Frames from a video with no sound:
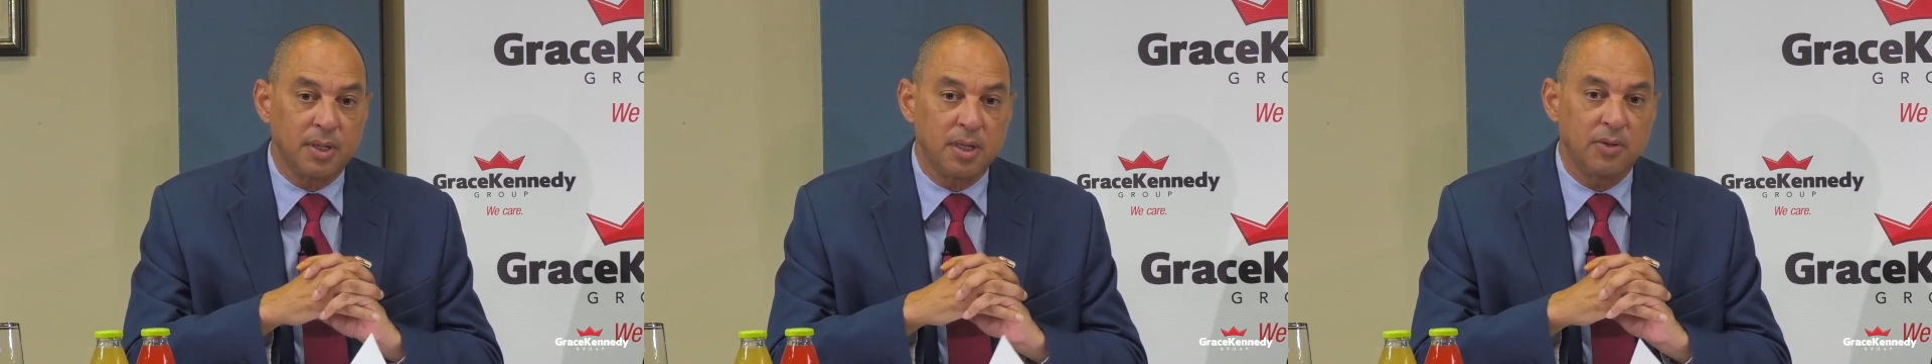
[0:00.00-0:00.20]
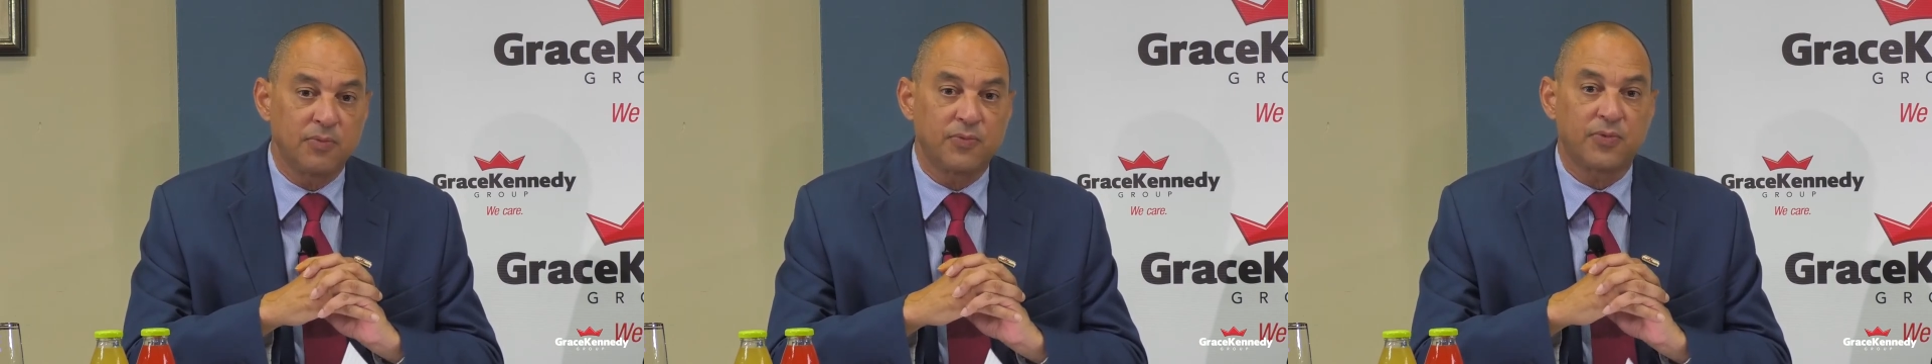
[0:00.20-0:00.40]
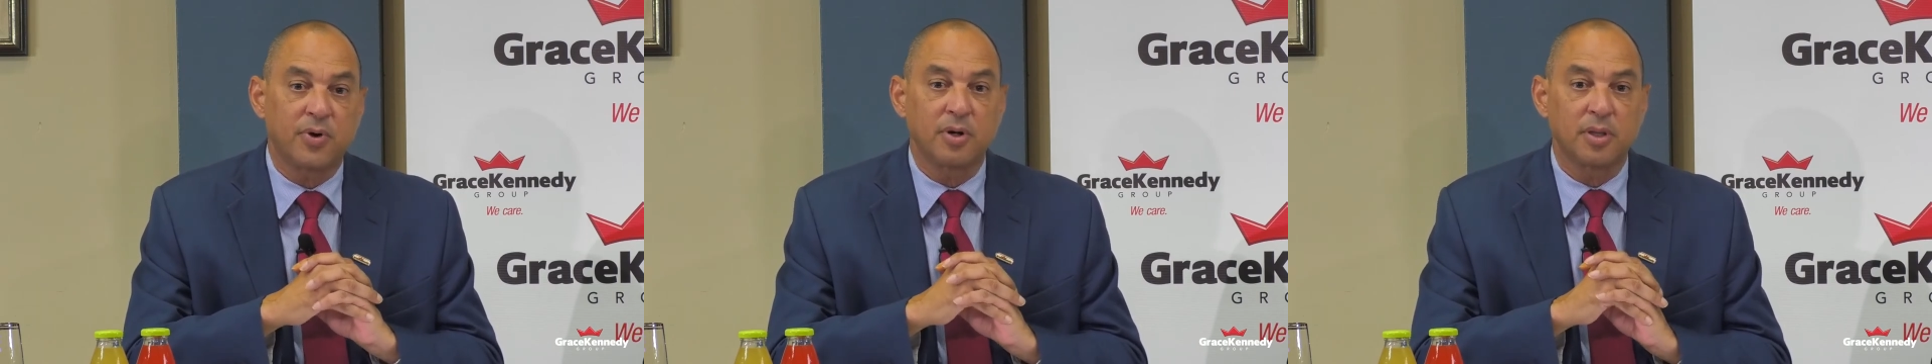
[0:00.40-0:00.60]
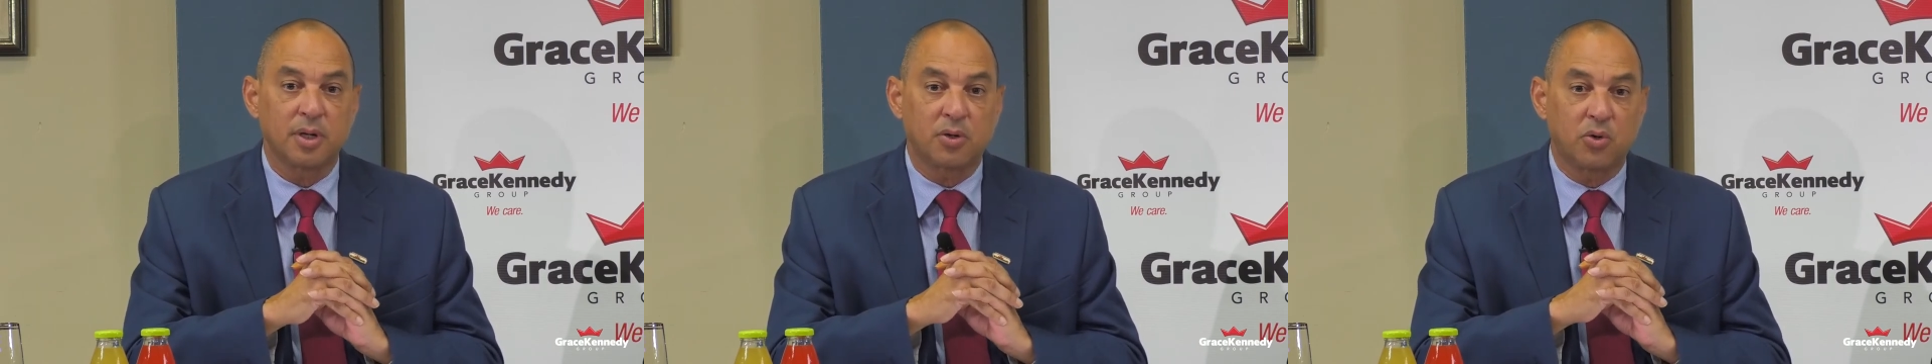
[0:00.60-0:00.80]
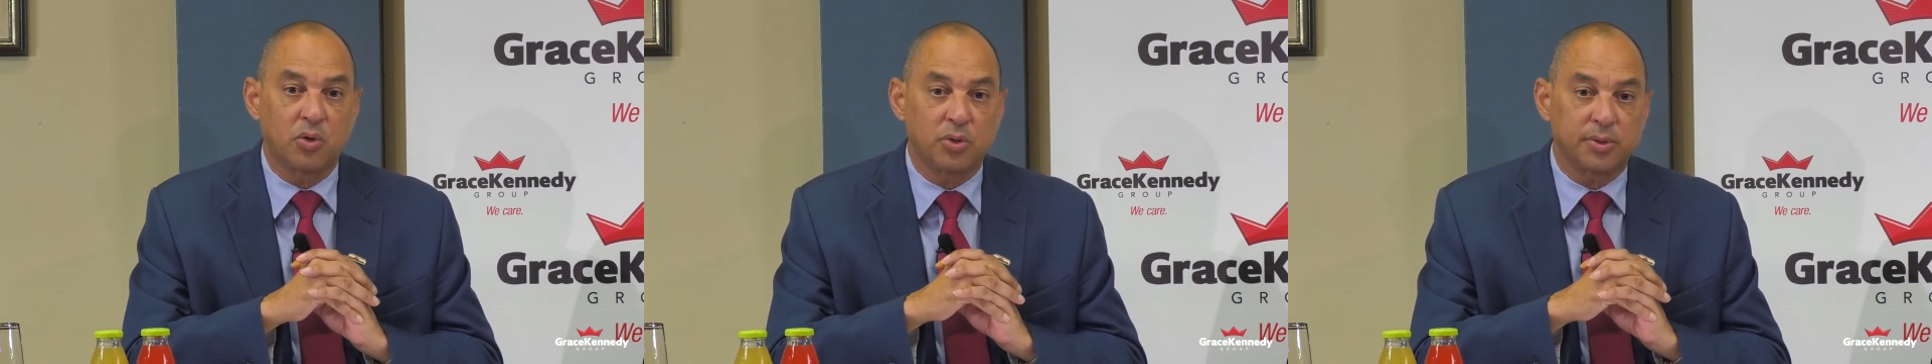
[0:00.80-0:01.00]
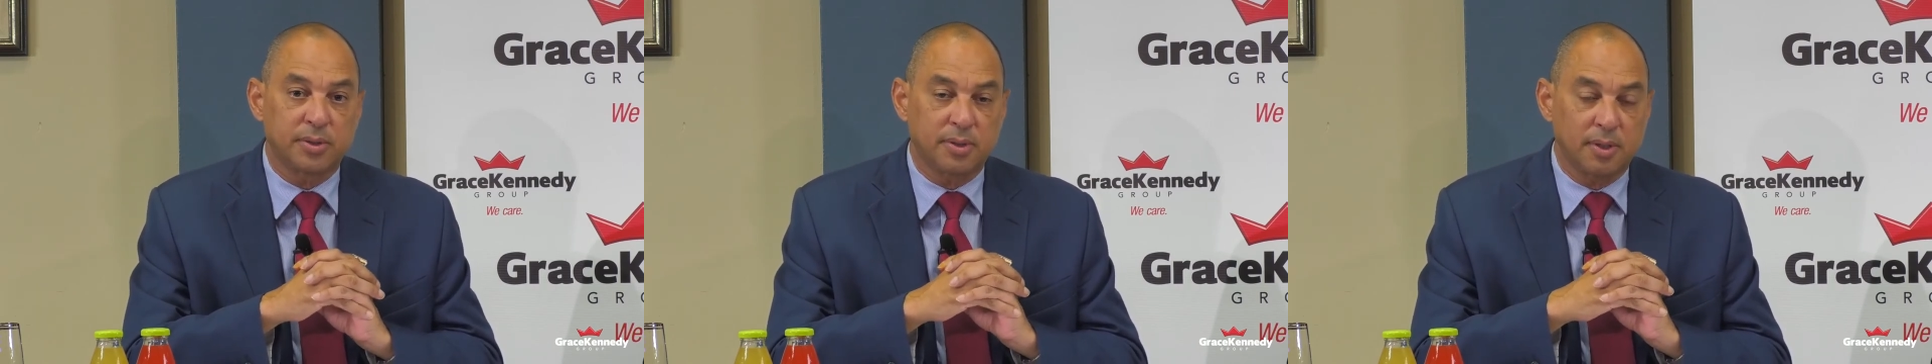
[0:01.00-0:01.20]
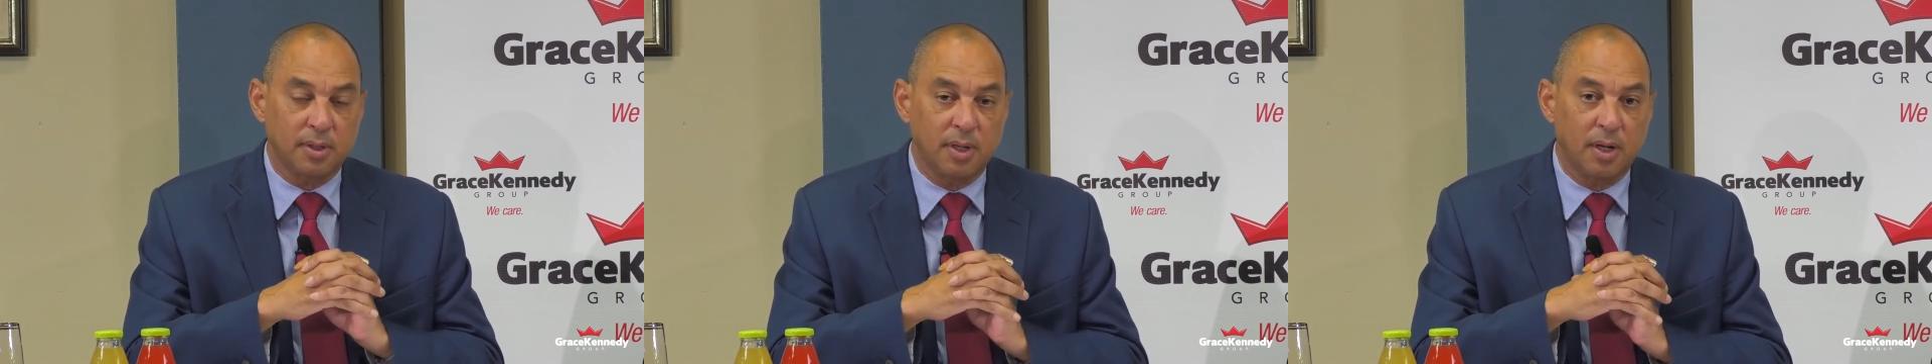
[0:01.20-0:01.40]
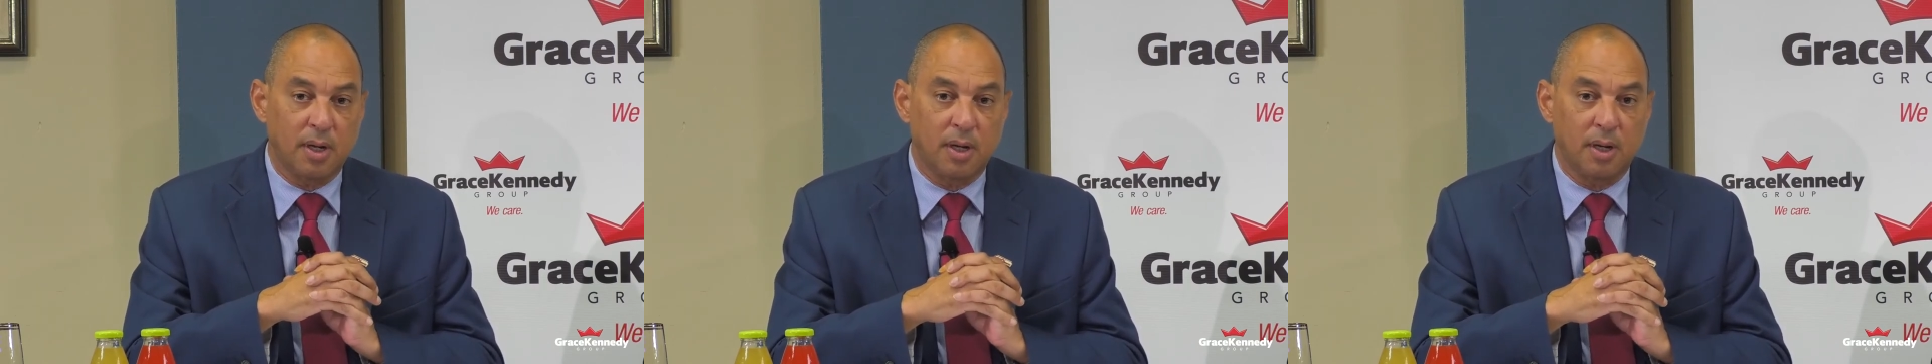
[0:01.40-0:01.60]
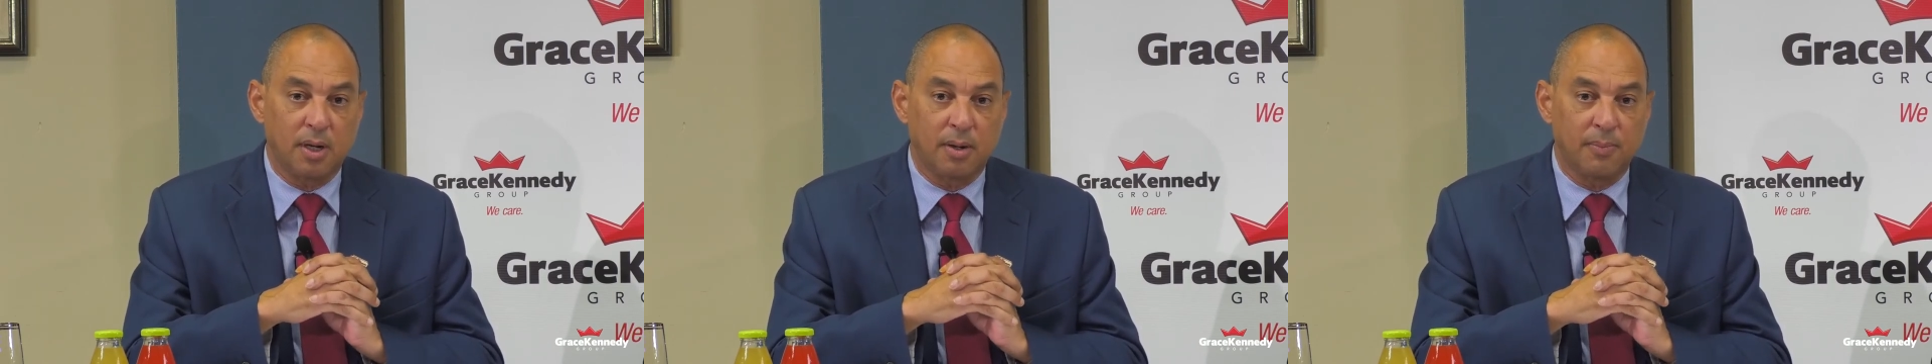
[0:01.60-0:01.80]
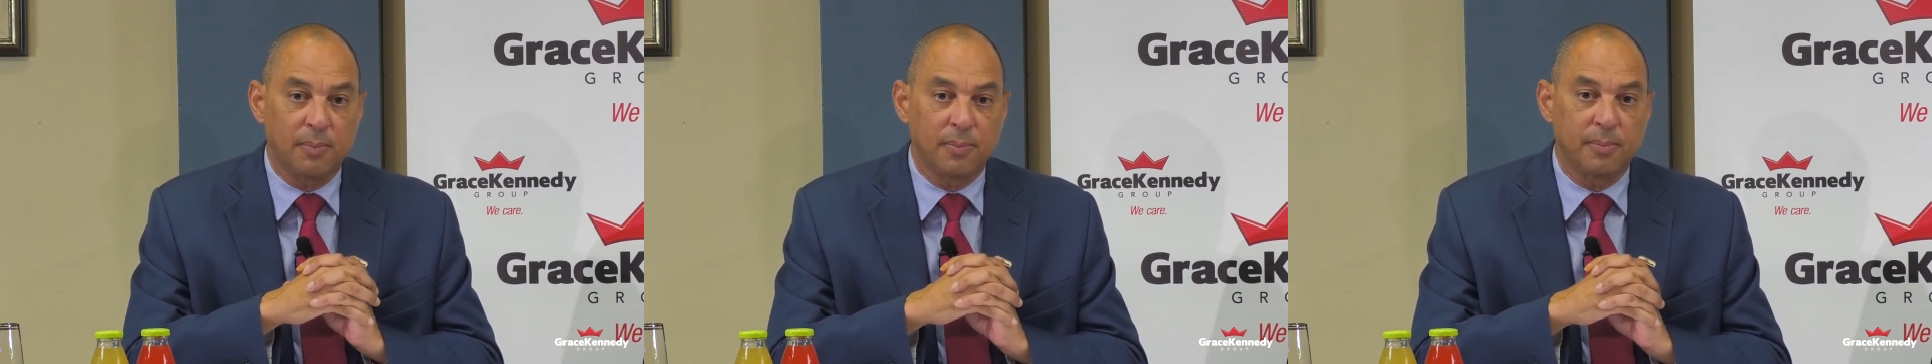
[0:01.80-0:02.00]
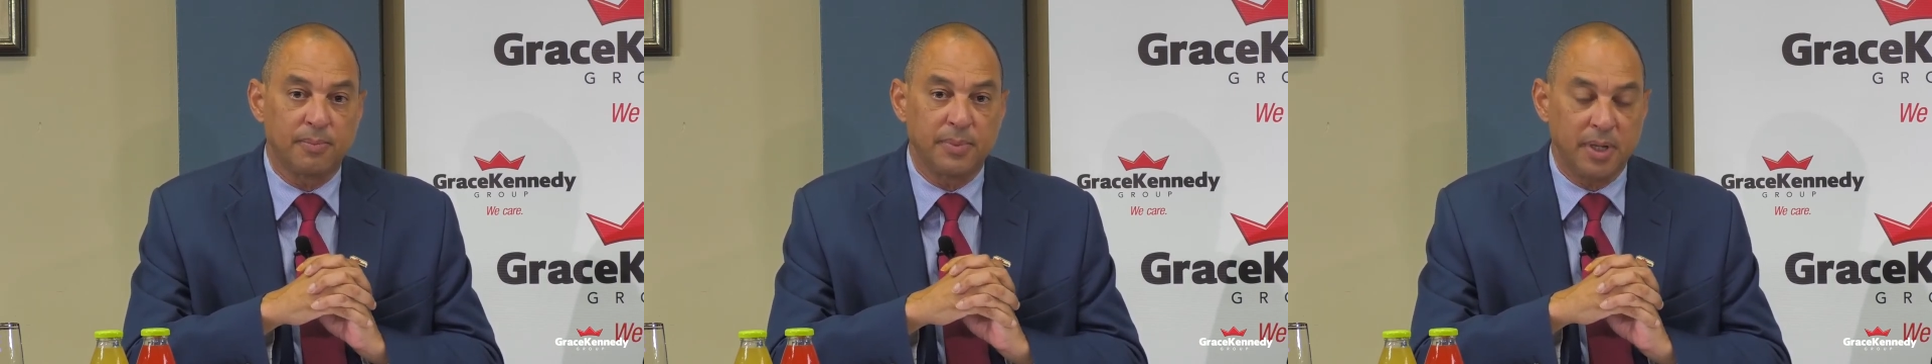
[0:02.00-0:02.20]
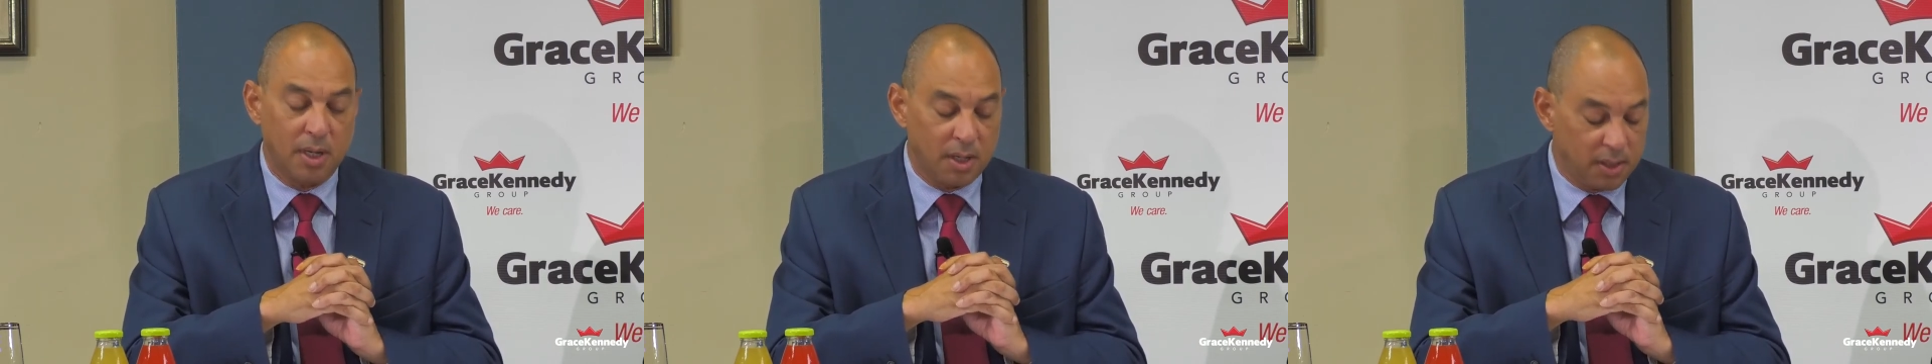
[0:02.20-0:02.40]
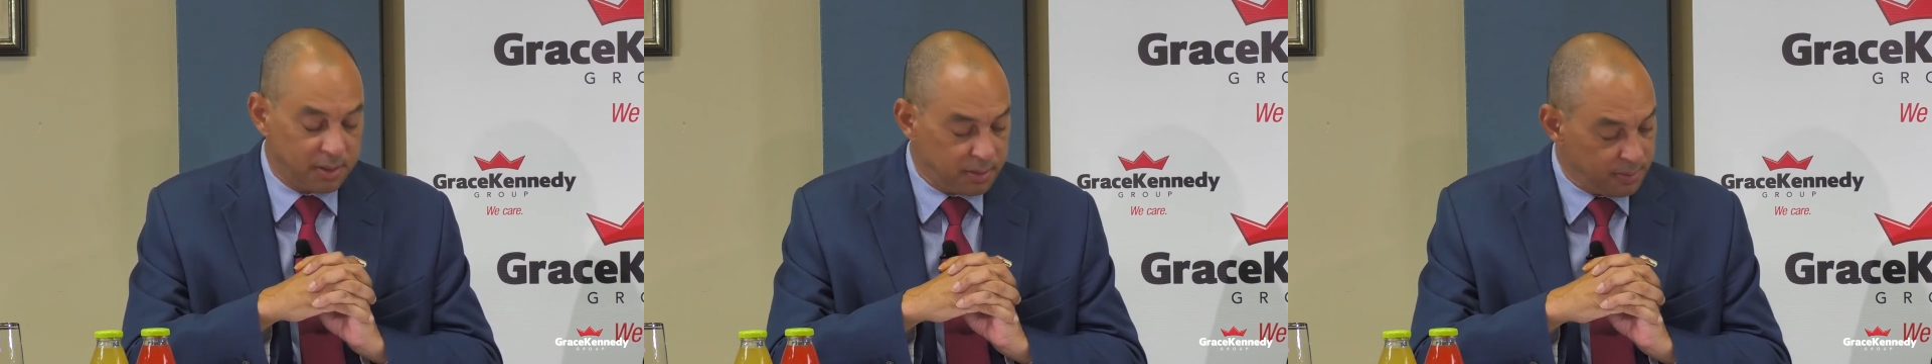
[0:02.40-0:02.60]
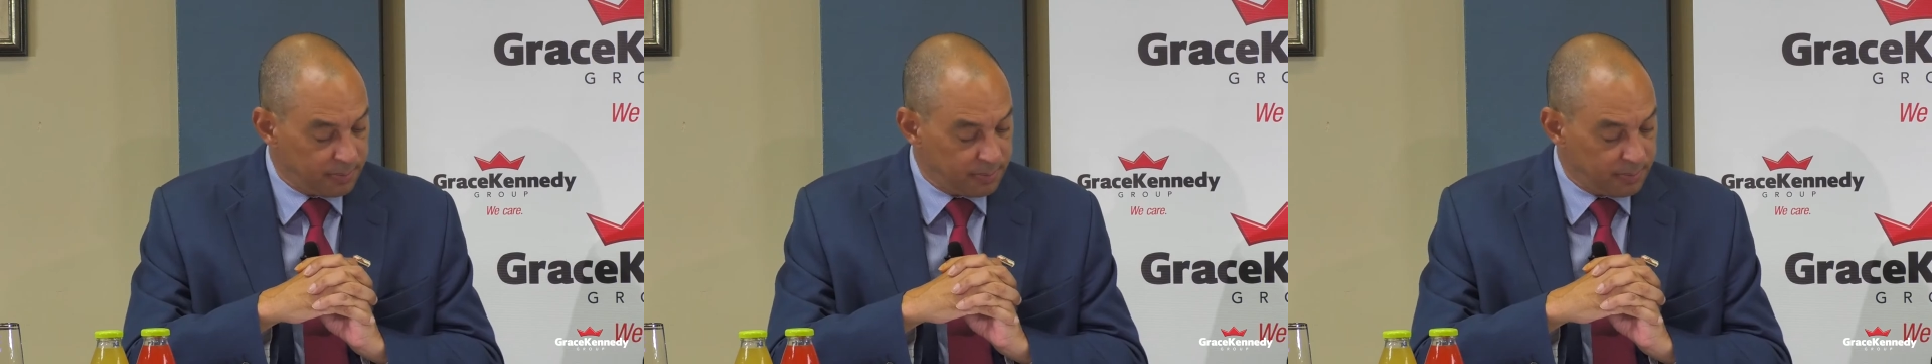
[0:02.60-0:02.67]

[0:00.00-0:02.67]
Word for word: in further growth um, beyond.